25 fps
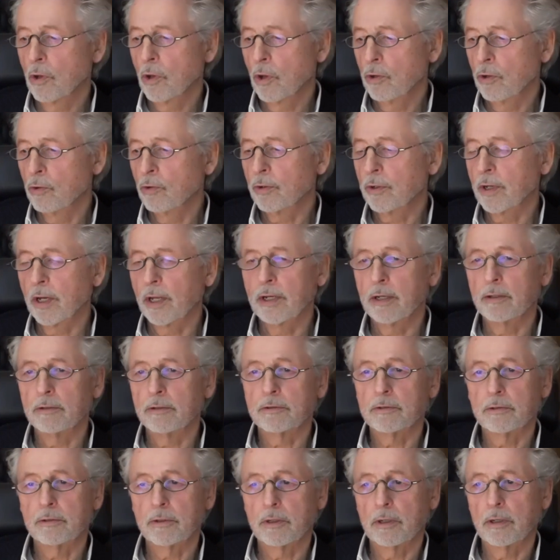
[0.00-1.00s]
You can
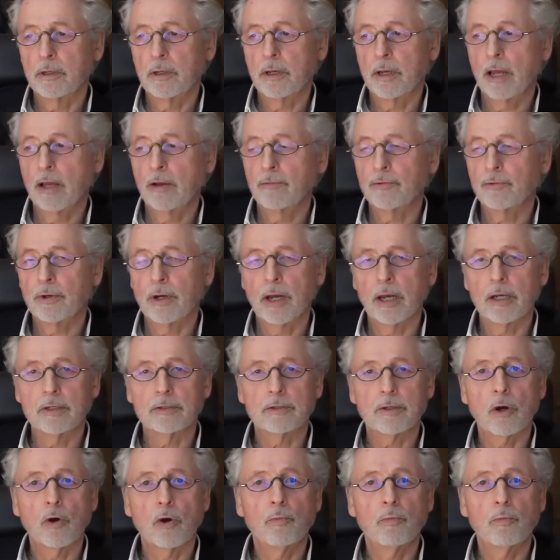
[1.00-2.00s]
have your eyes
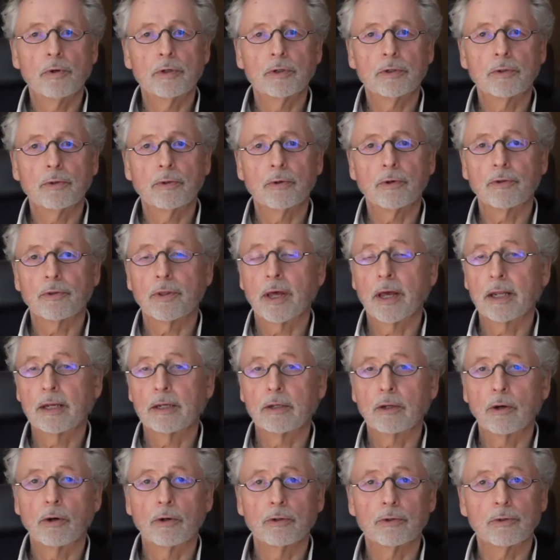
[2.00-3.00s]
open during that,
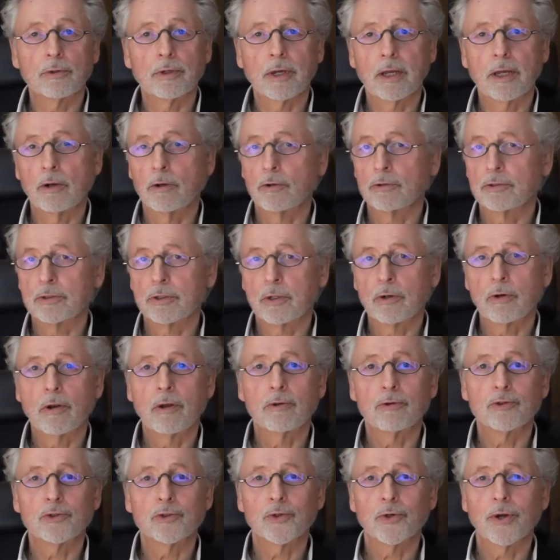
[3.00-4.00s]
or you can also
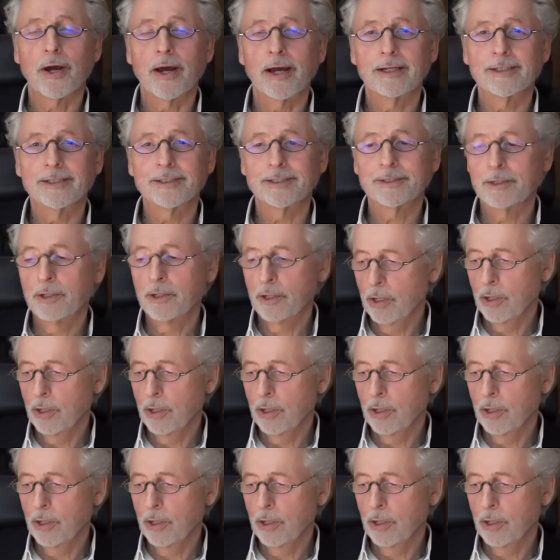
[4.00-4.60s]
close your eyes.